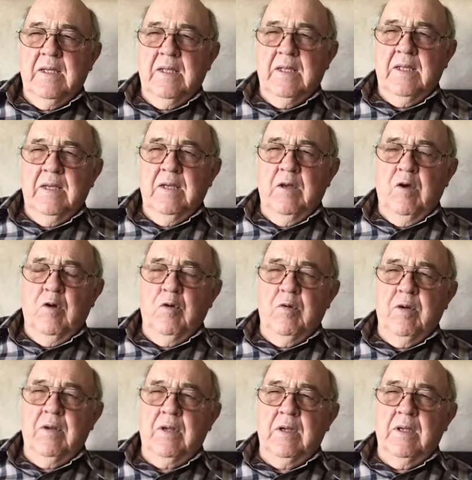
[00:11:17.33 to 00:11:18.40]

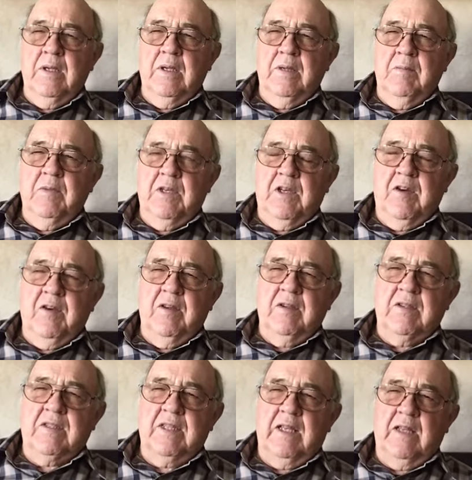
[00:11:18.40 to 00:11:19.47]
known
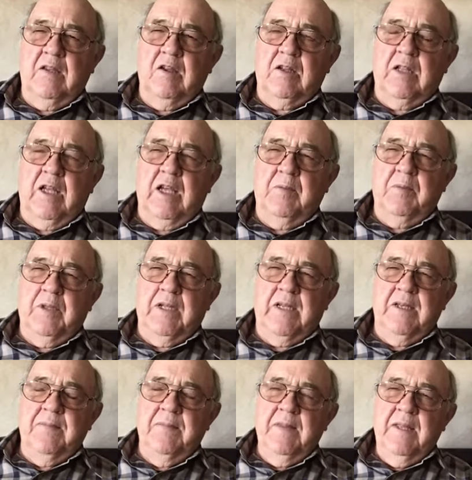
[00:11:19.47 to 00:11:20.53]
materials that look like
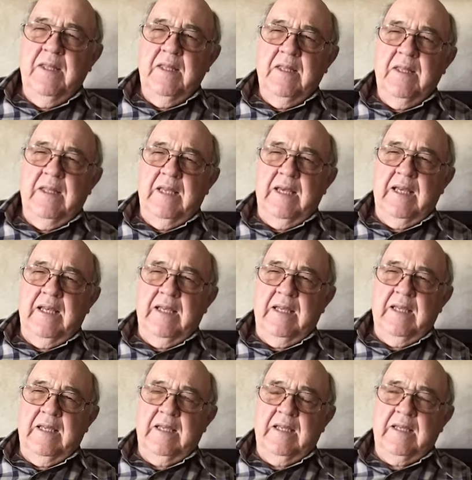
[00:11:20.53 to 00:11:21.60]
blood
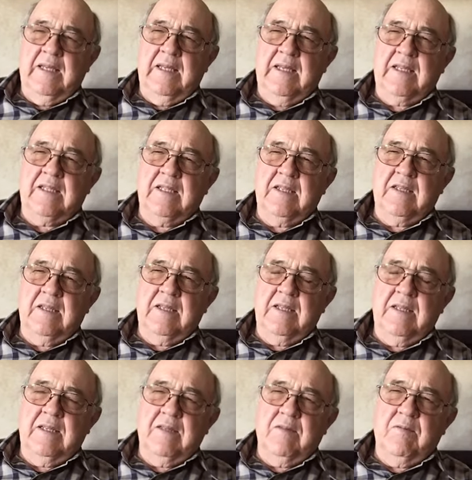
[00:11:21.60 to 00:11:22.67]
that test
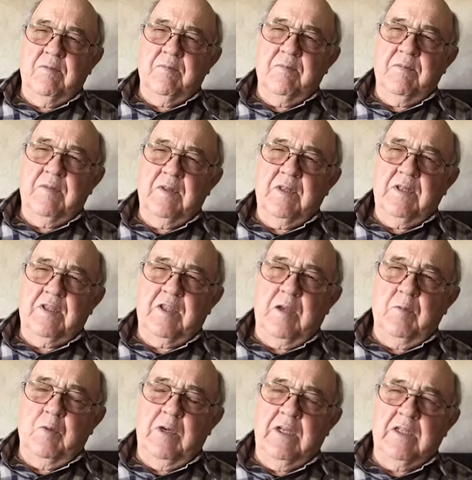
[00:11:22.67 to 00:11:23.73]
the
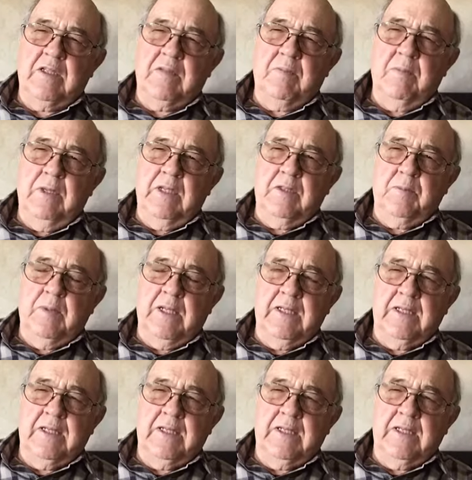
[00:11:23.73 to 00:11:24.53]
same way as blood